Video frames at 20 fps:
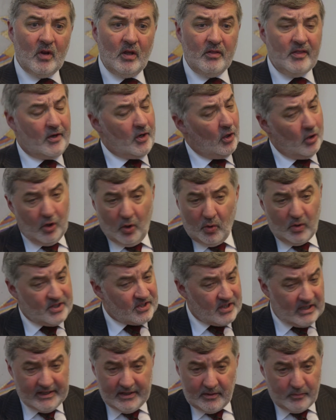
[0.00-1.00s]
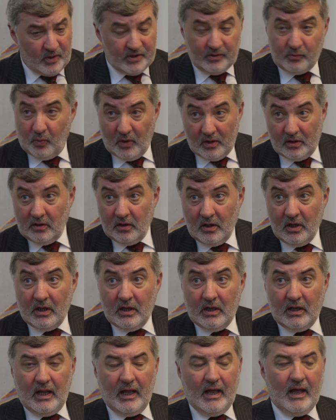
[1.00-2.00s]
that although it's clear Britain will
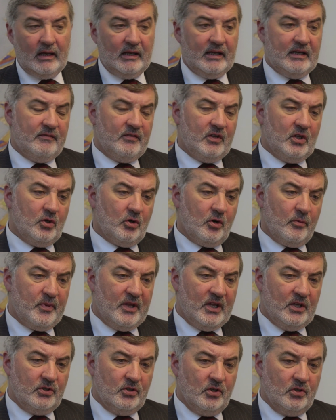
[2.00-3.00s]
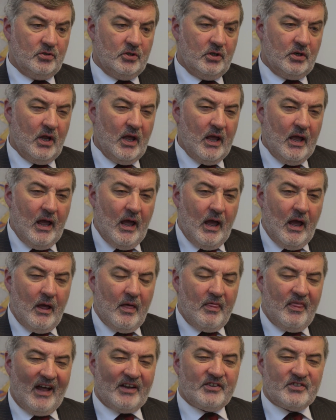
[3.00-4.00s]
leave the European Union,
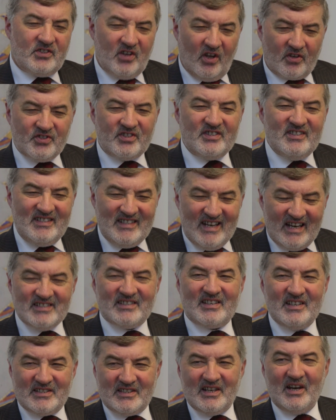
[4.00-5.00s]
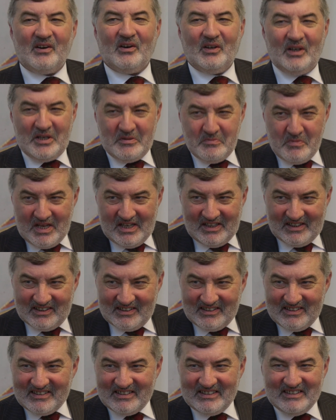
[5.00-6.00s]
that doesn't necessarily
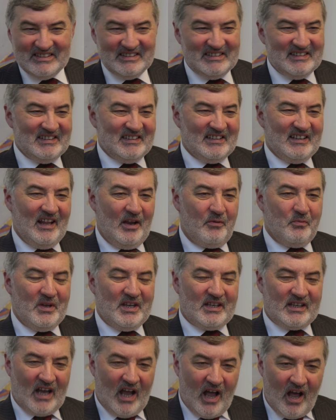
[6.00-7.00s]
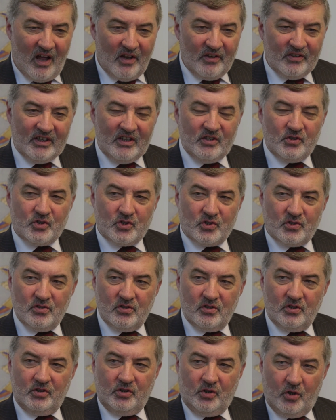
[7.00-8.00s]
mean that we can't
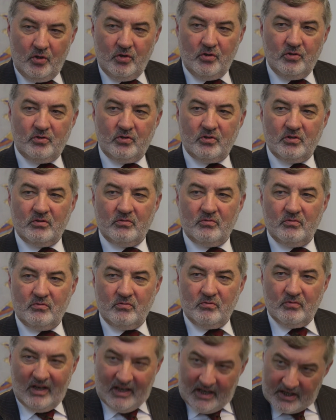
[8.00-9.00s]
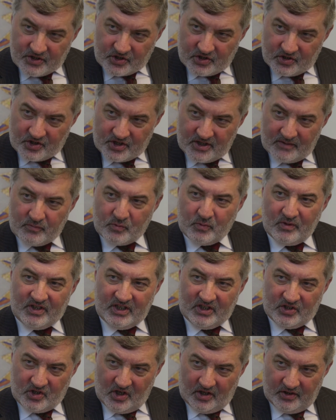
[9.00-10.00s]
ensure good relationships with each